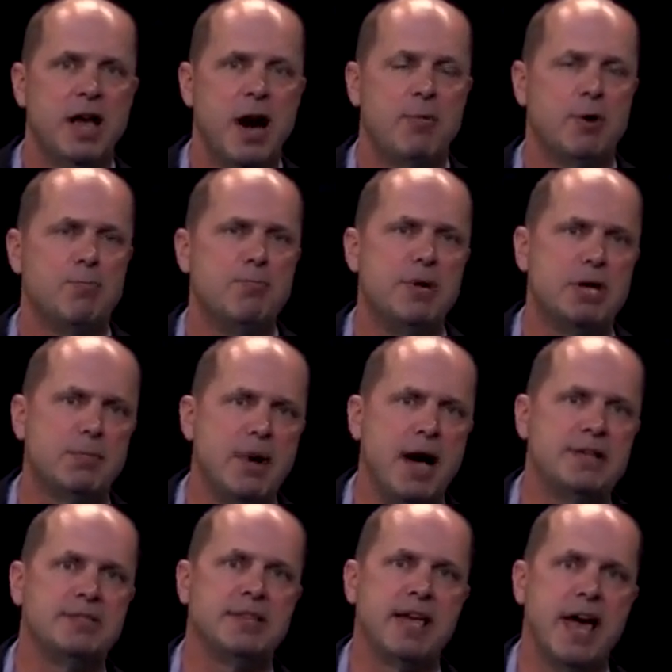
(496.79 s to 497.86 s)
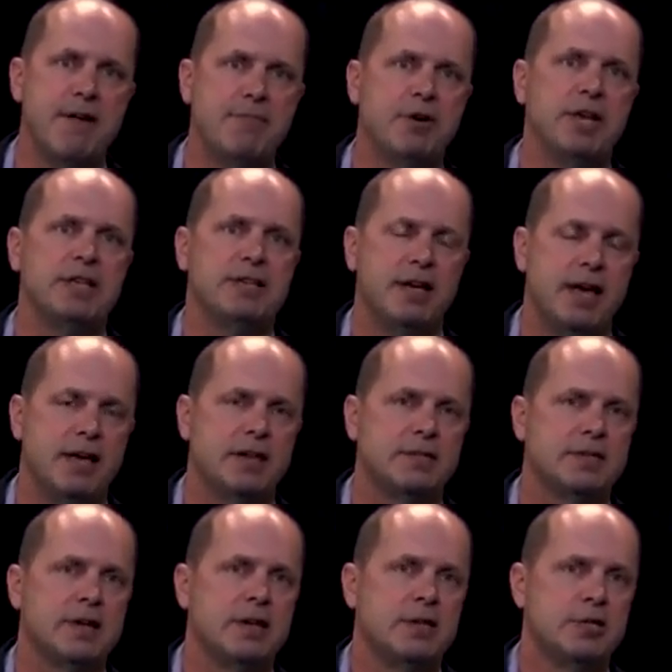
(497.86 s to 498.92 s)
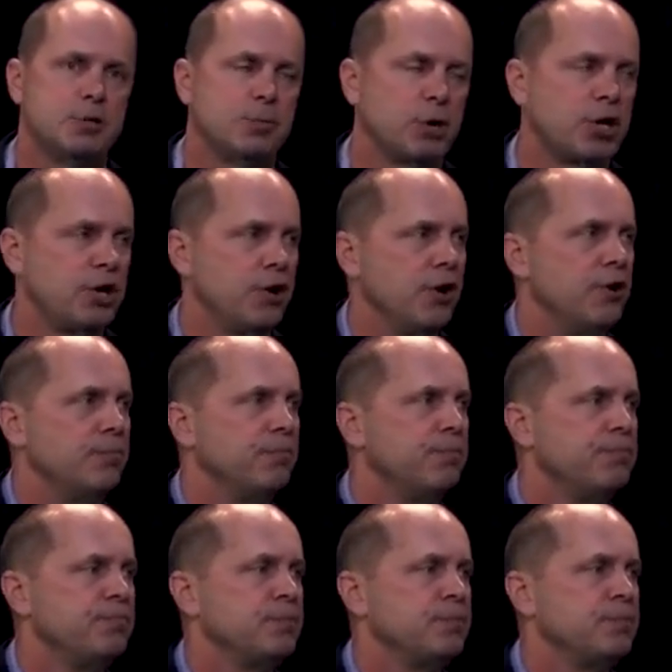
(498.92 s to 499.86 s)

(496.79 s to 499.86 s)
I want to minimize the effort it takes to procure.